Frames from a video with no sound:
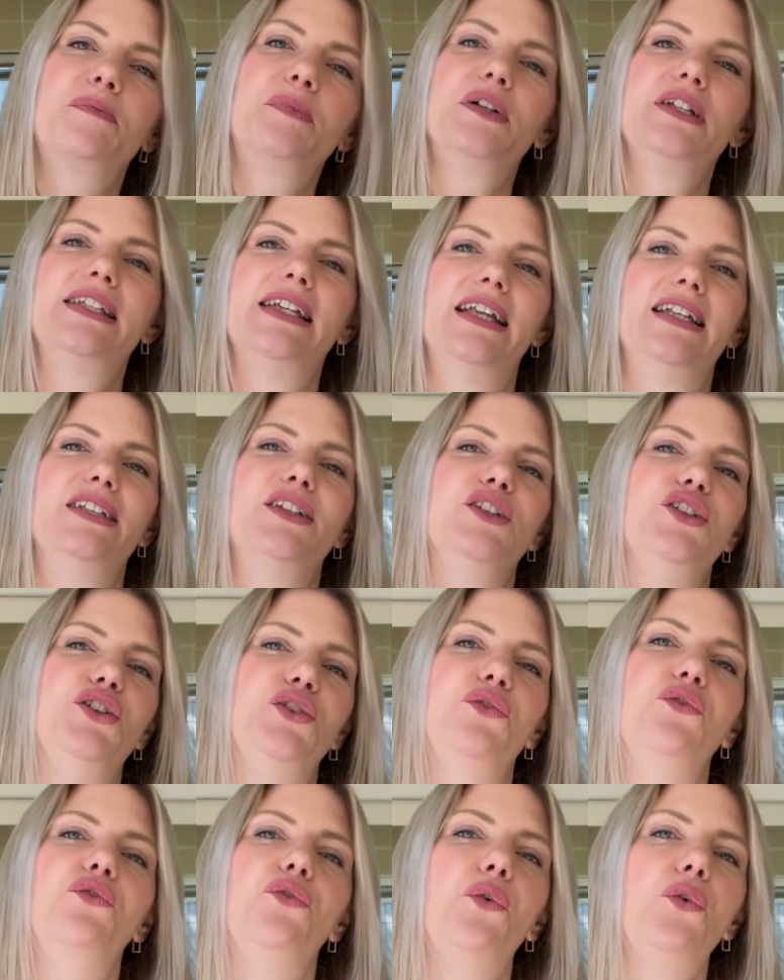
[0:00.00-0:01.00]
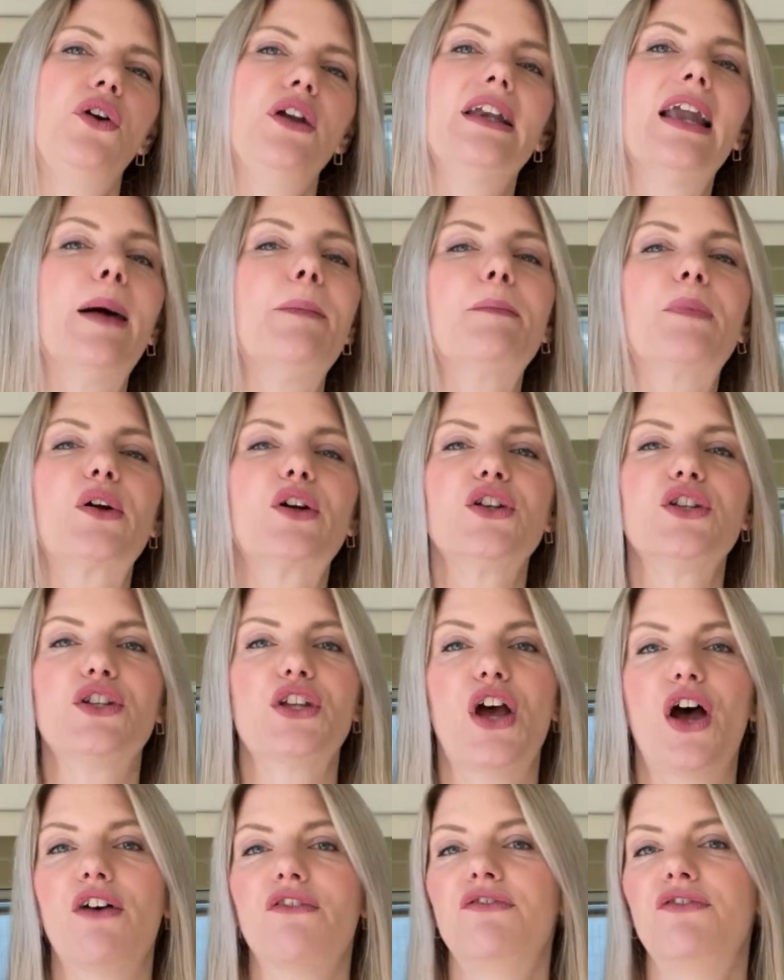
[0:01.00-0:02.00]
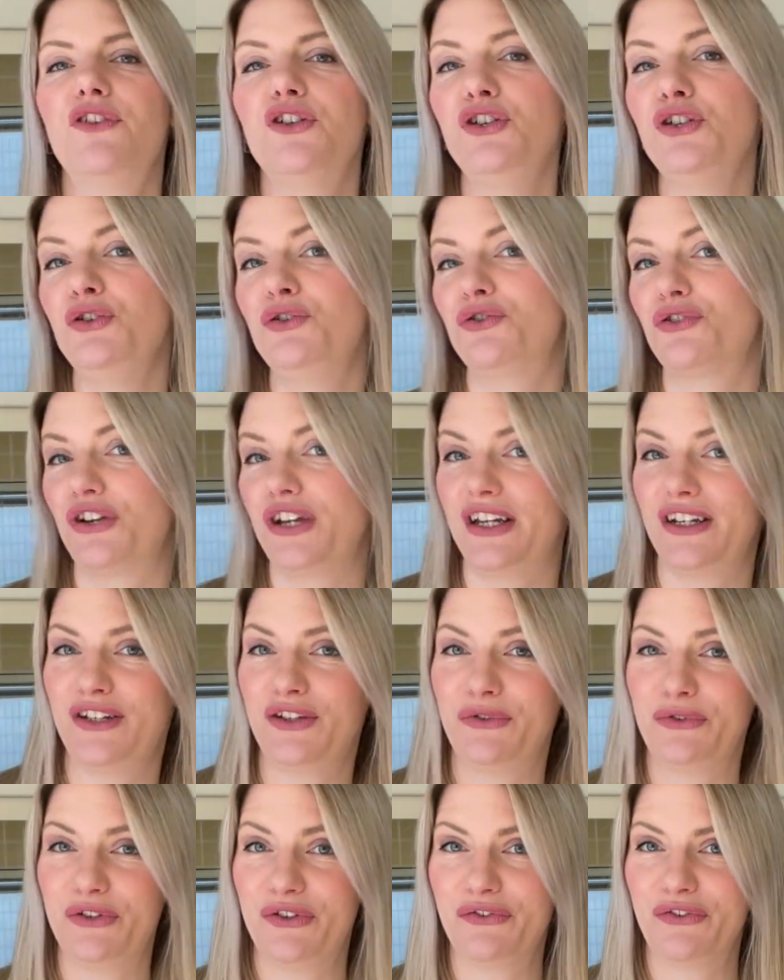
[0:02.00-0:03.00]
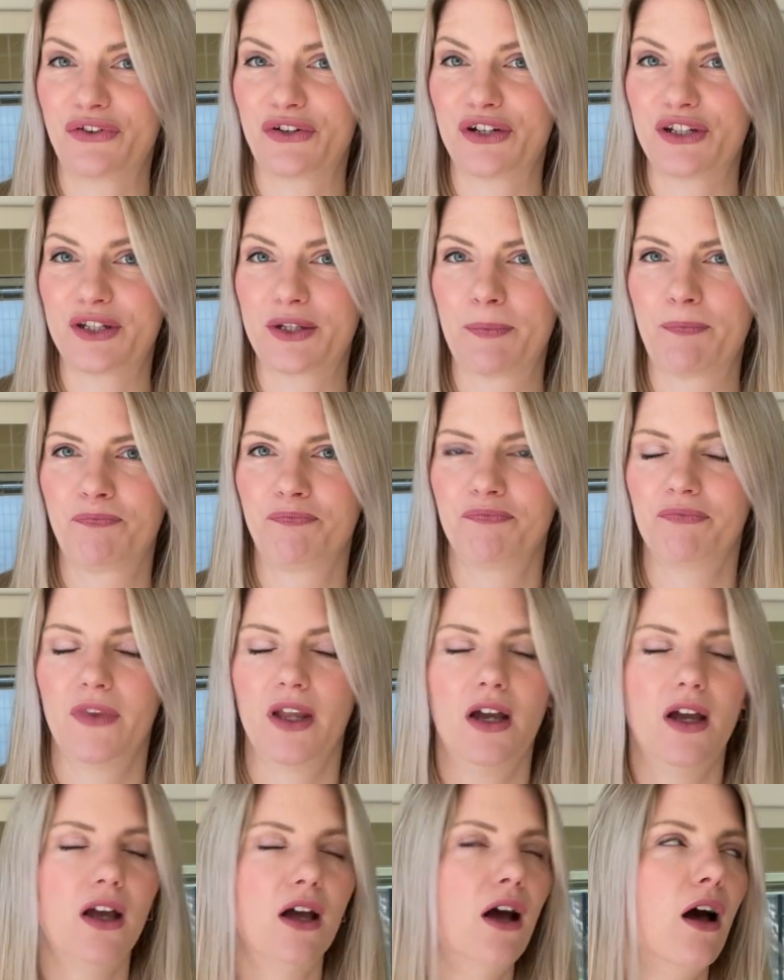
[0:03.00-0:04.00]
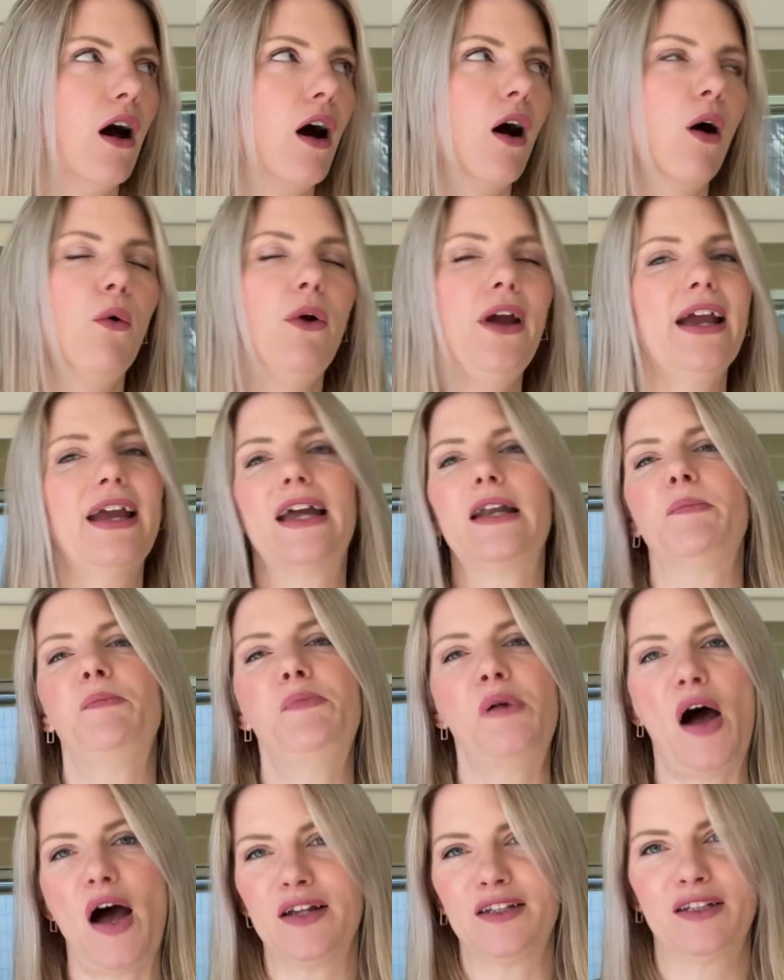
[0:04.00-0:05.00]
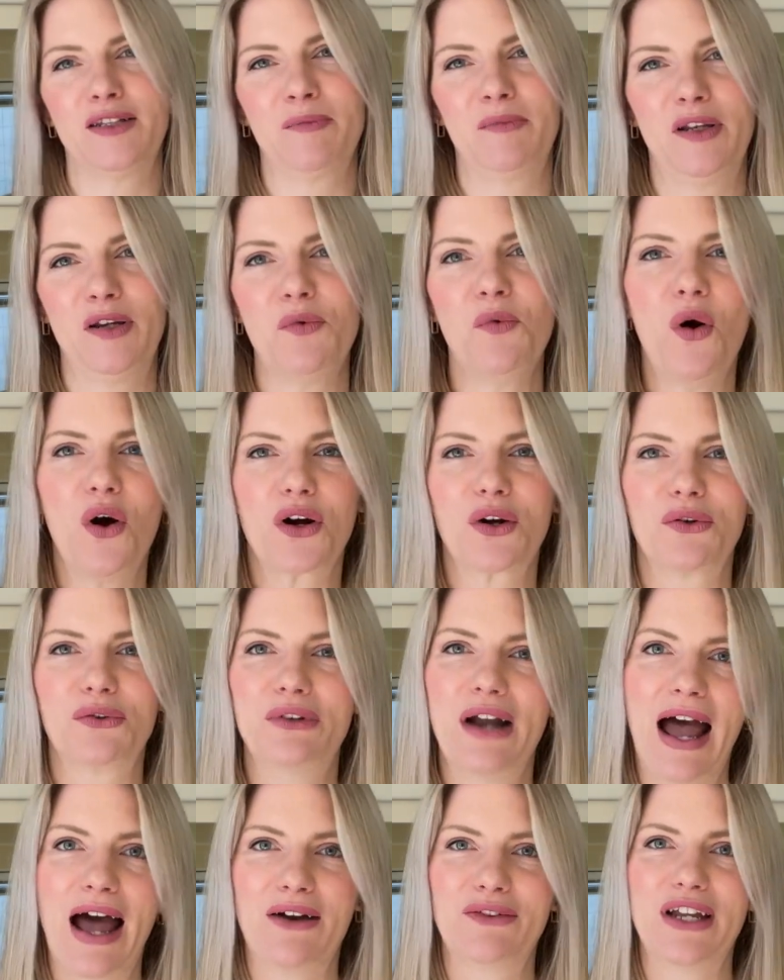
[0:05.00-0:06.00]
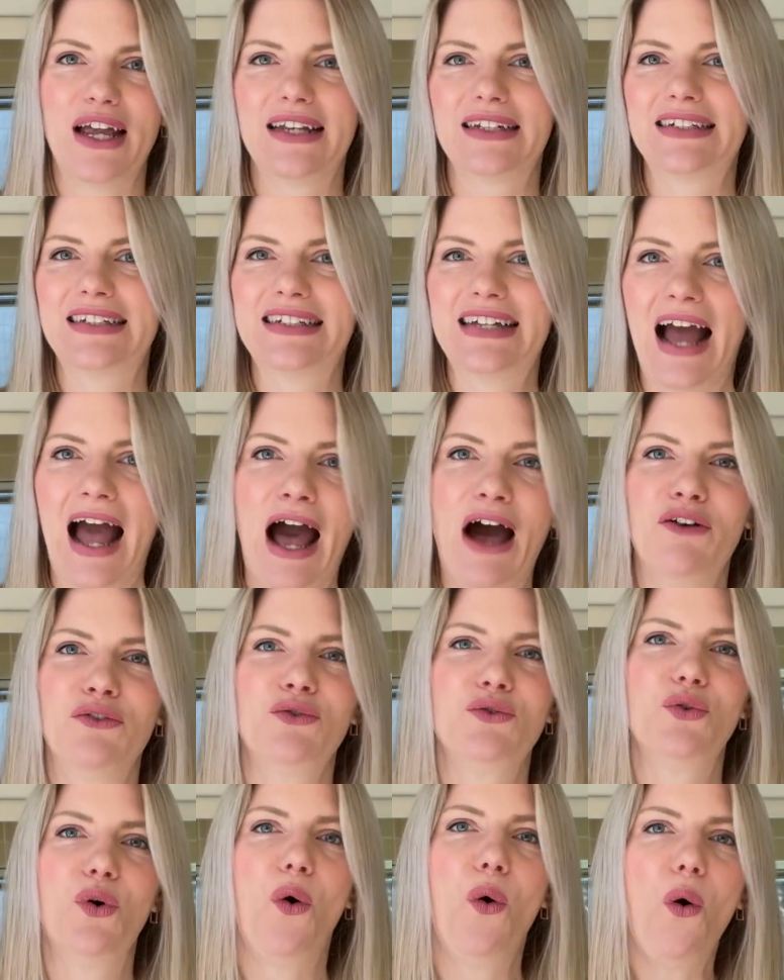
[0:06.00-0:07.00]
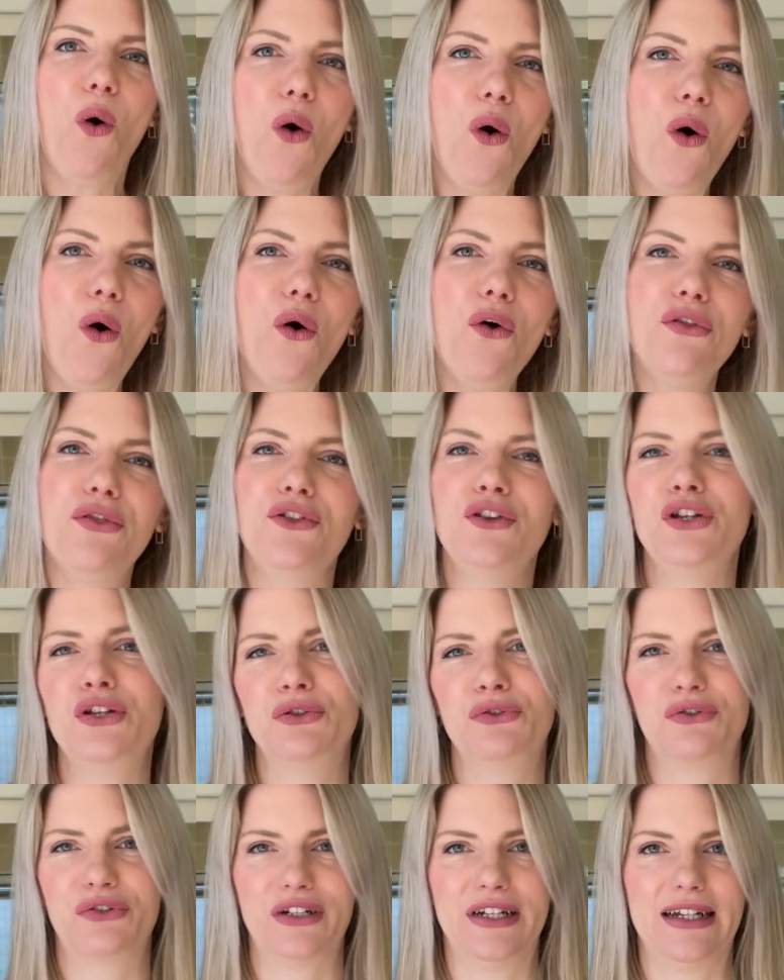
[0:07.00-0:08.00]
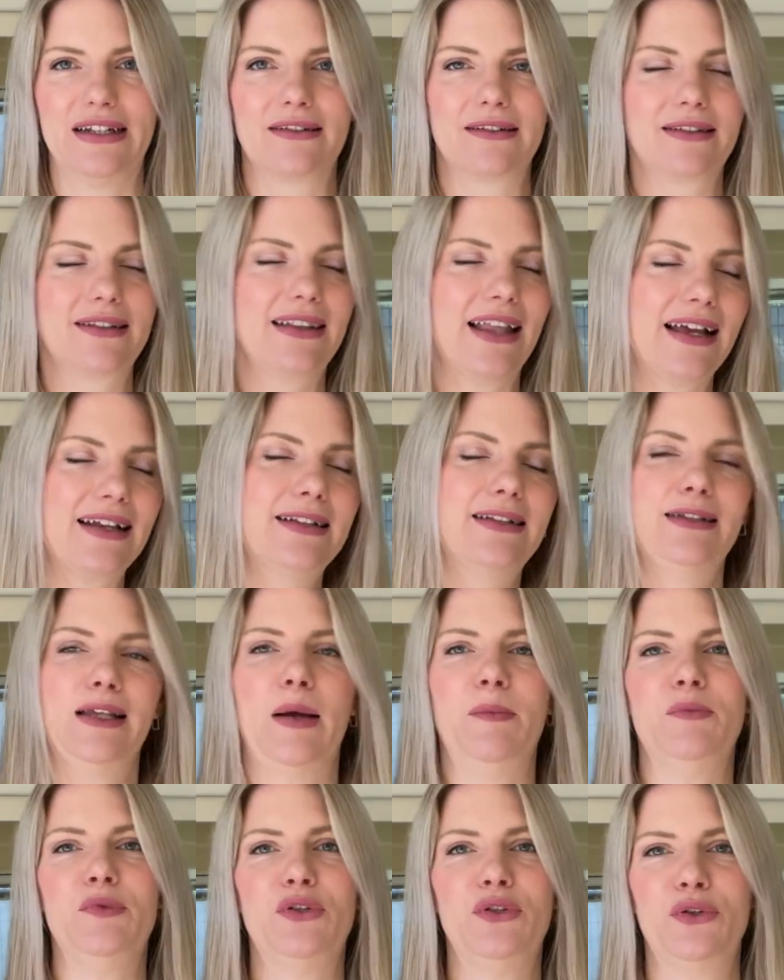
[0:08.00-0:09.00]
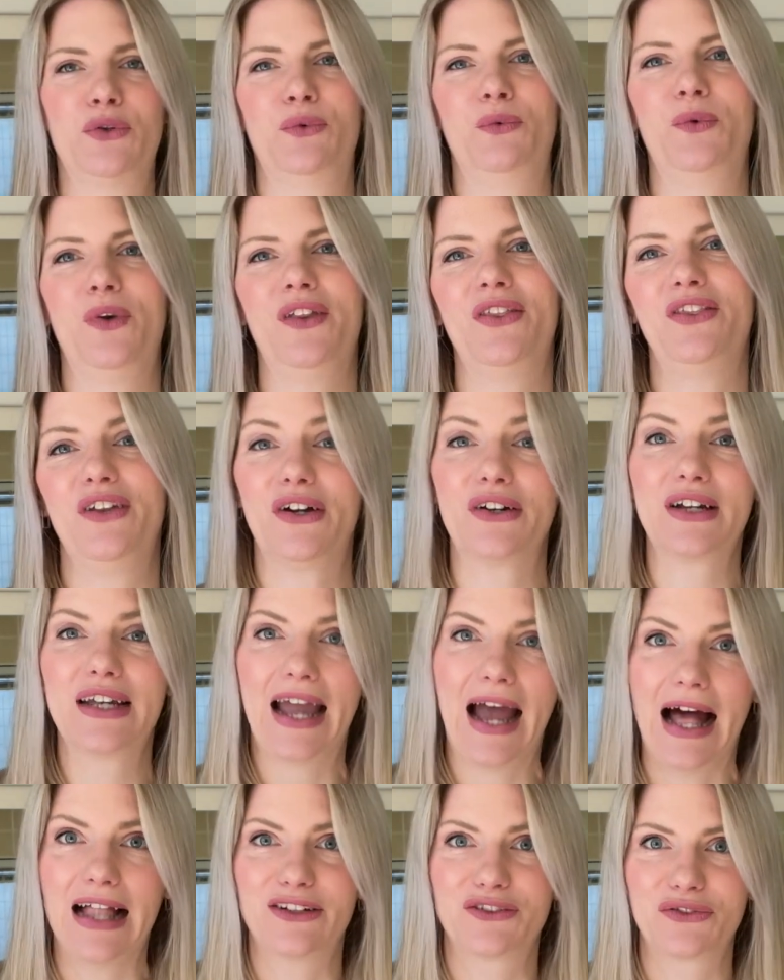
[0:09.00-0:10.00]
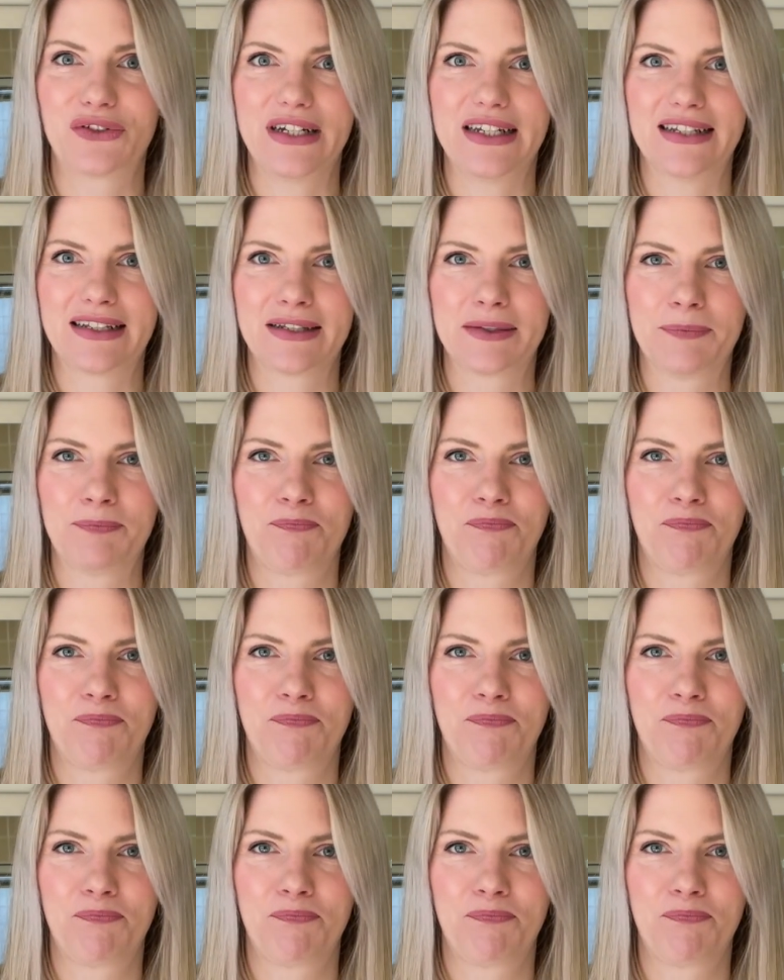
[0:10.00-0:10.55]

presented you 4 numbers of the nutrient universe. We can possibly walk around and count all the nutrients like some do with their calories.